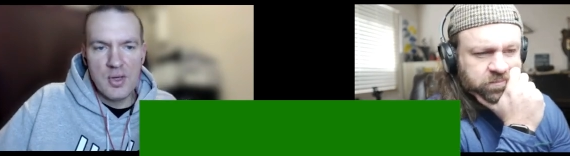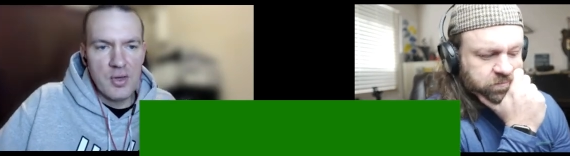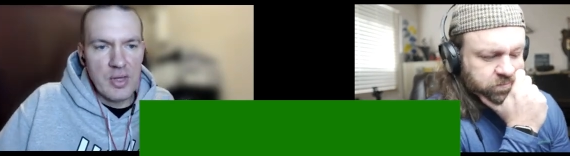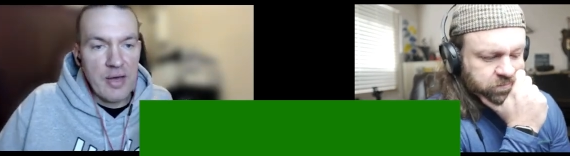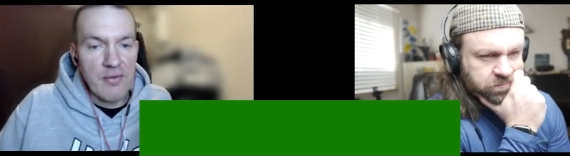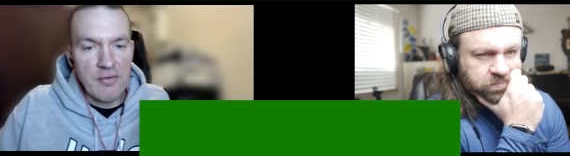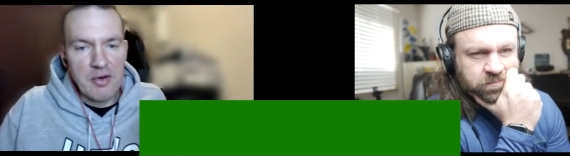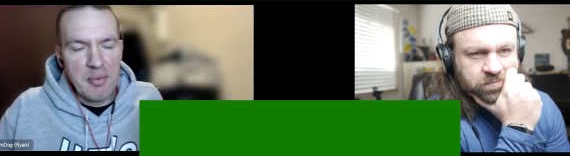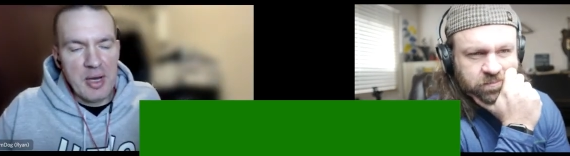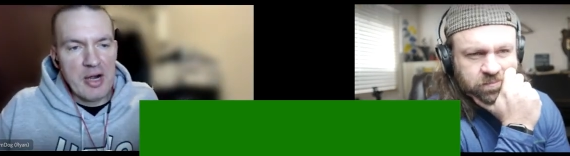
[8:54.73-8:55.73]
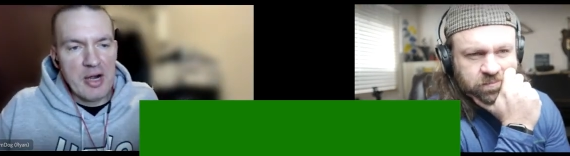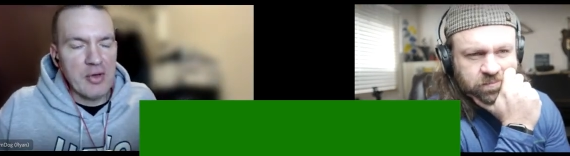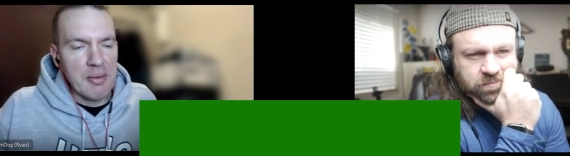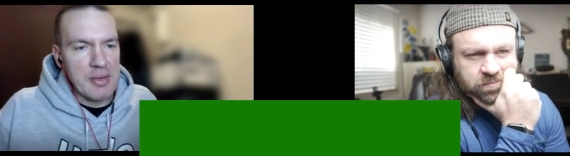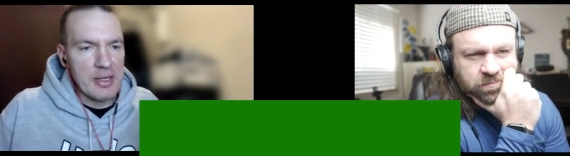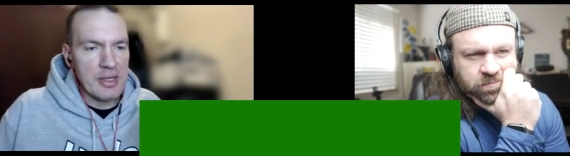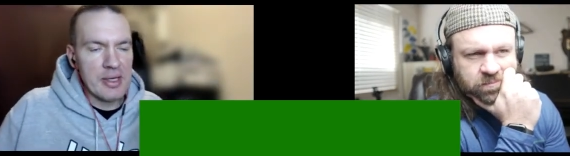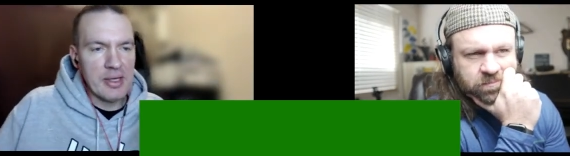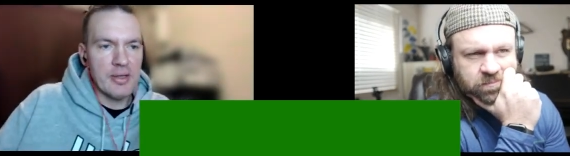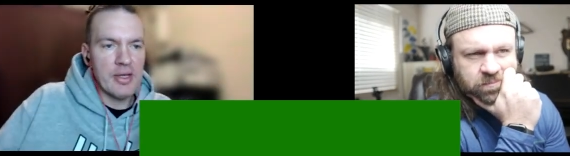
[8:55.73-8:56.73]
Speaker 1: Yeah, very powerful. I mean, in
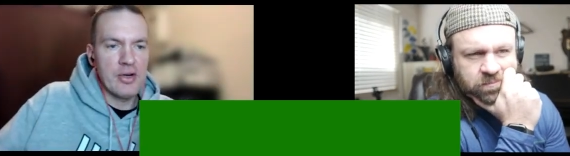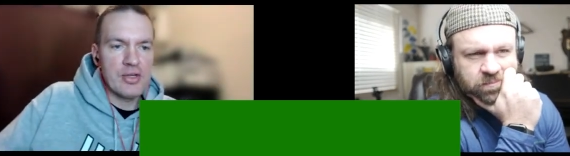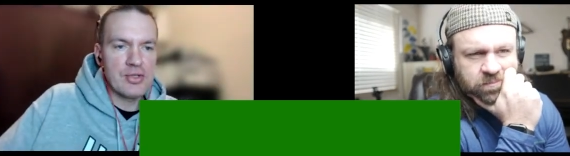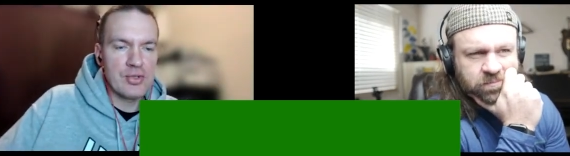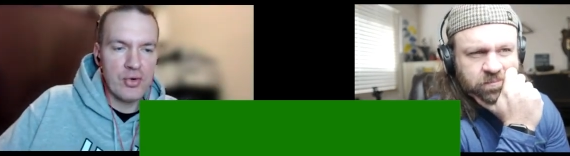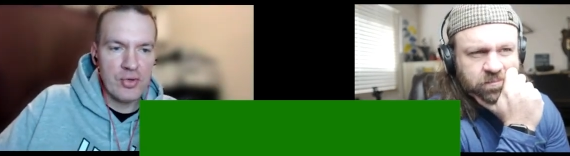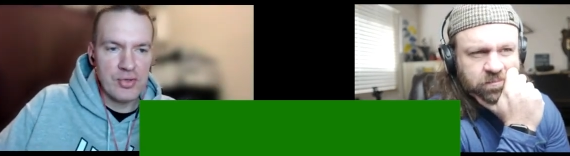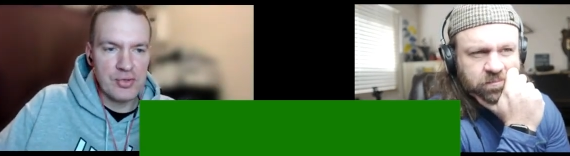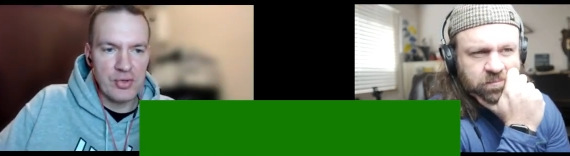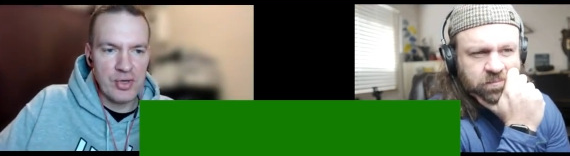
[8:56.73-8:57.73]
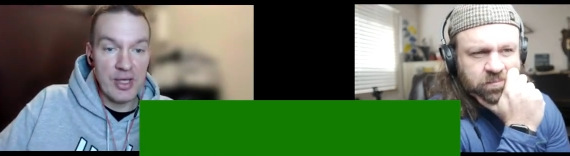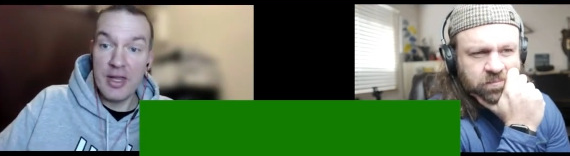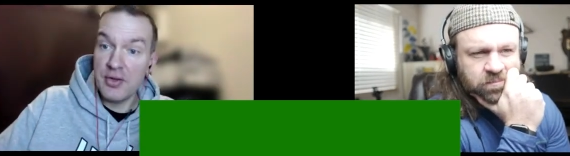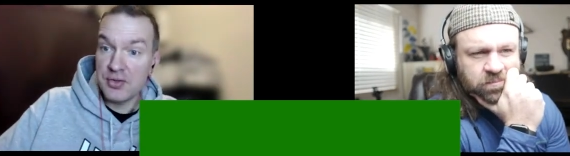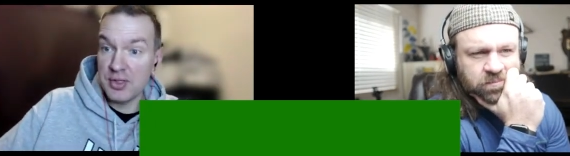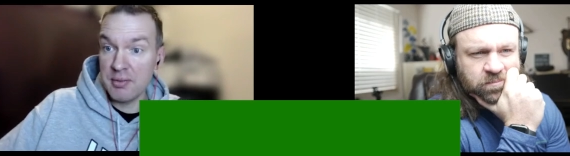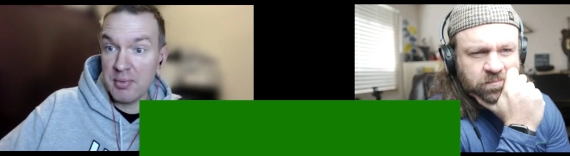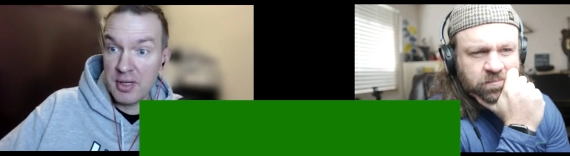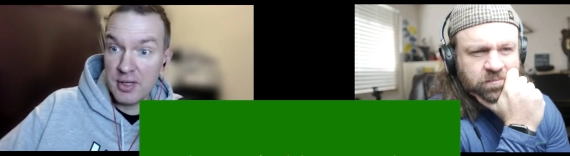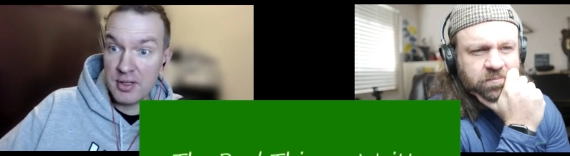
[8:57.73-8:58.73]
our Discord, there's some.
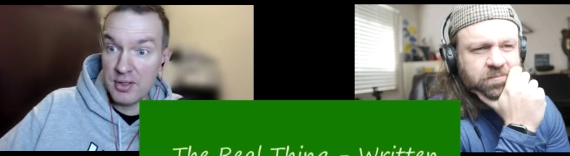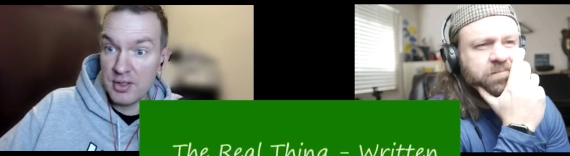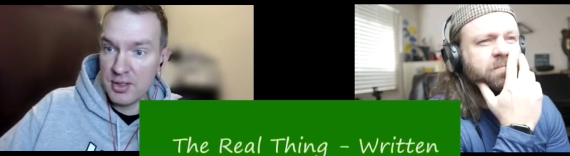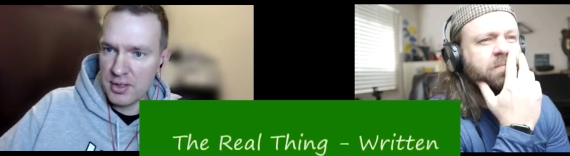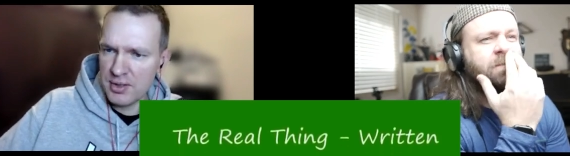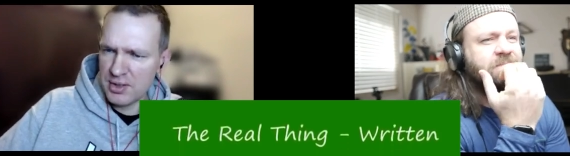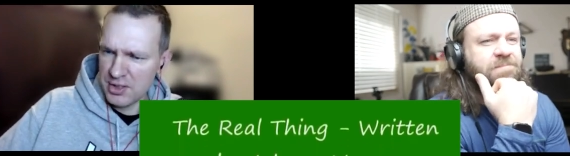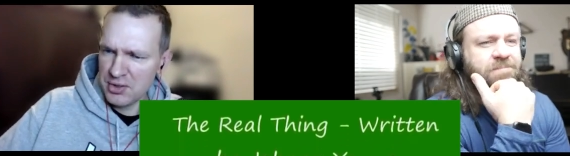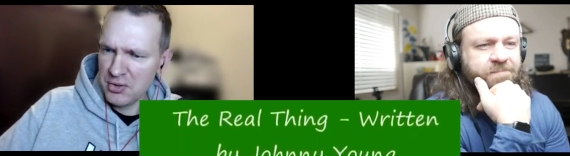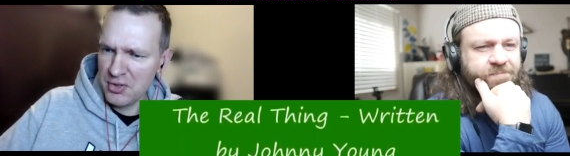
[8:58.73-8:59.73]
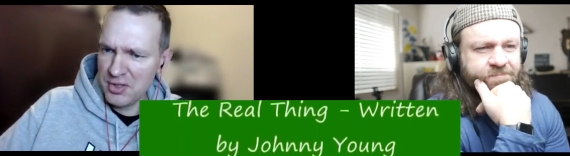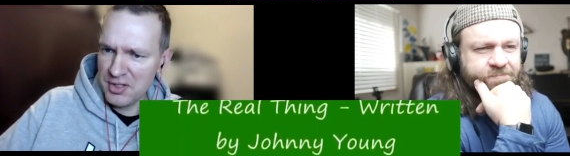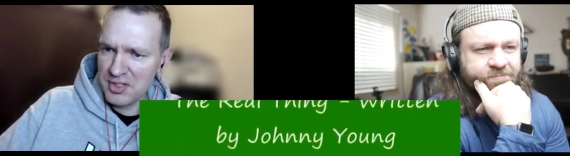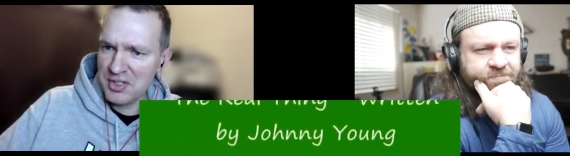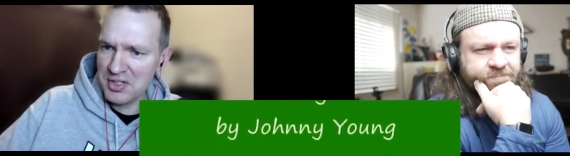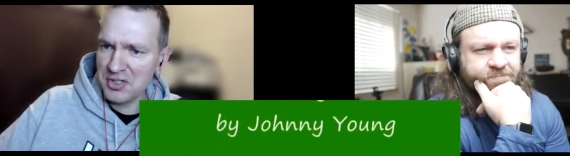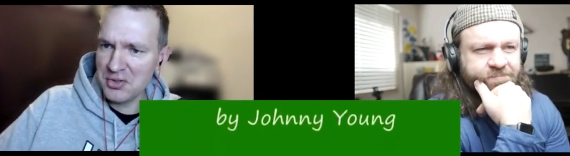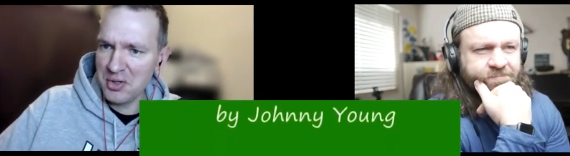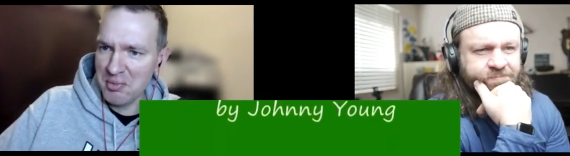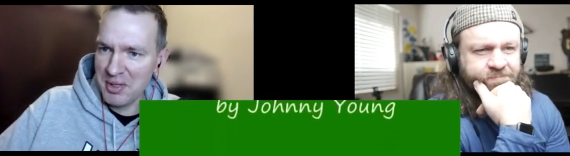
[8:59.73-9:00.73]
Is it Discord? Doesn't
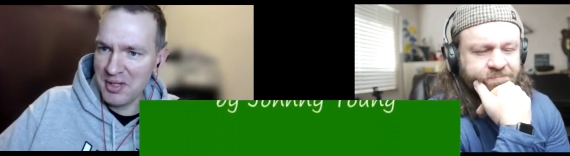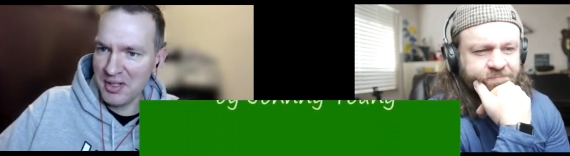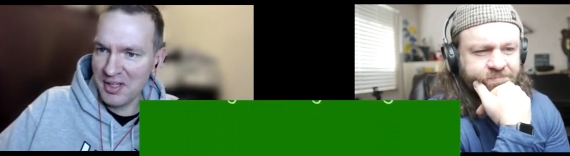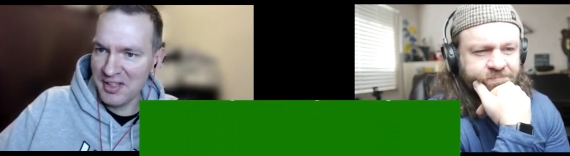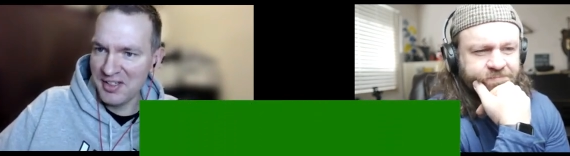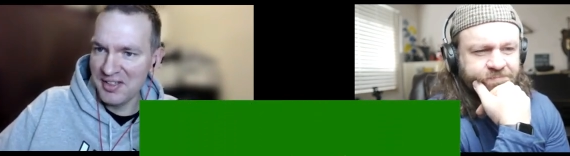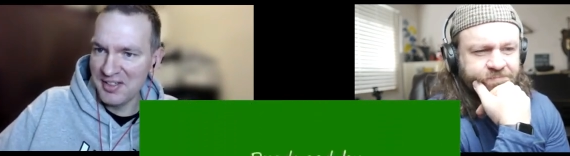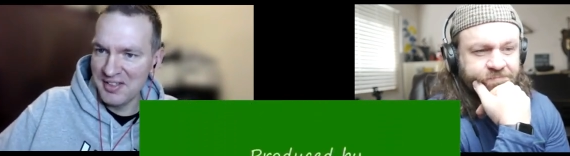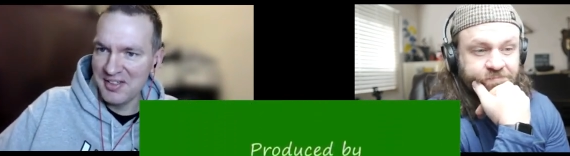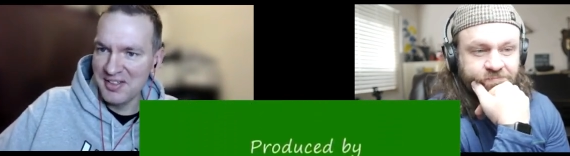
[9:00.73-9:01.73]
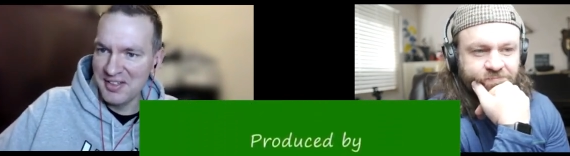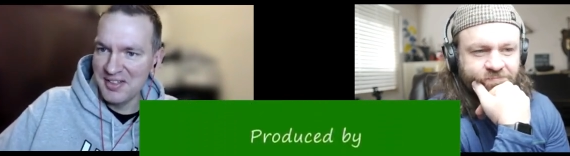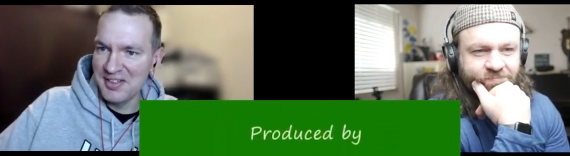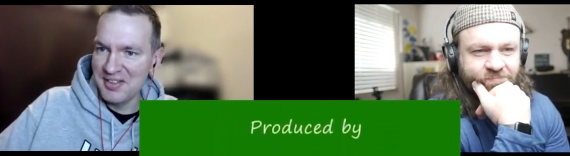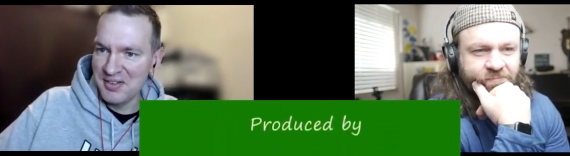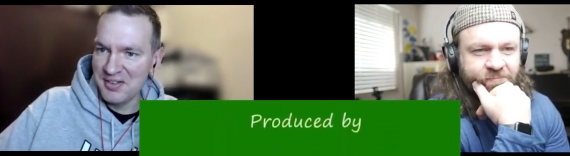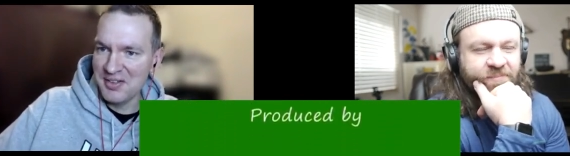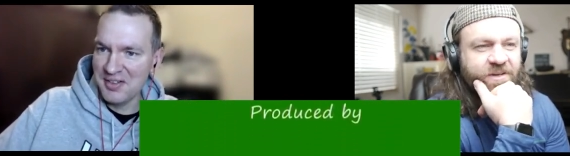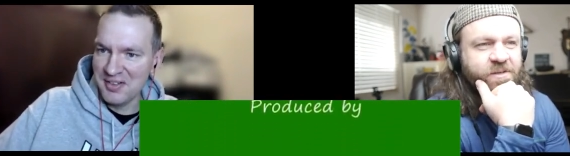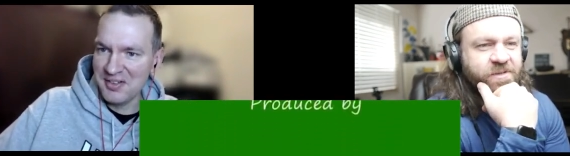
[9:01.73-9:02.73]
Discord mean like?
Speaker 2: There's
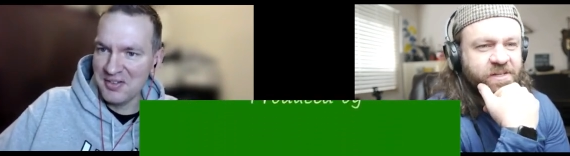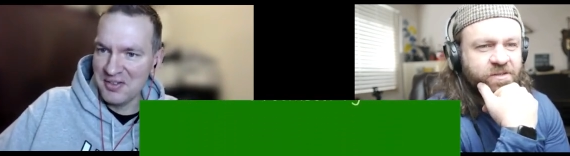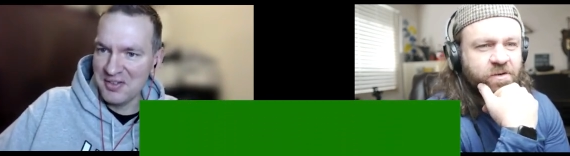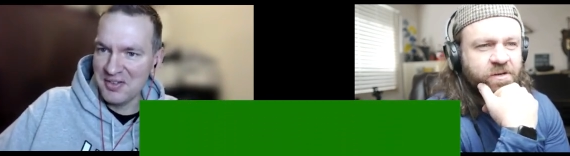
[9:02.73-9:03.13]
some Discord in our